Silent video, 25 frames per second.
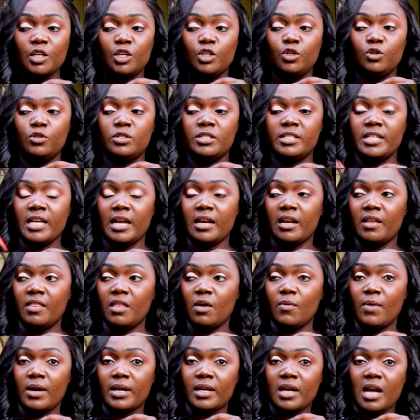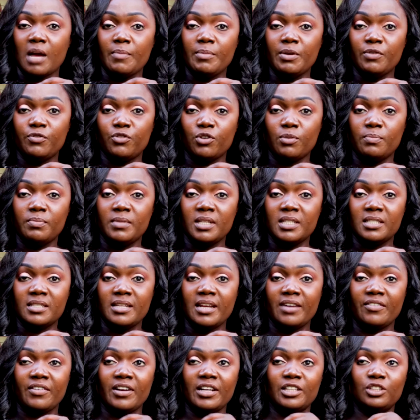You'll see another one coming from this
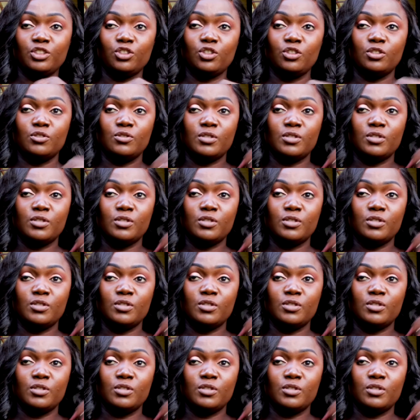direction.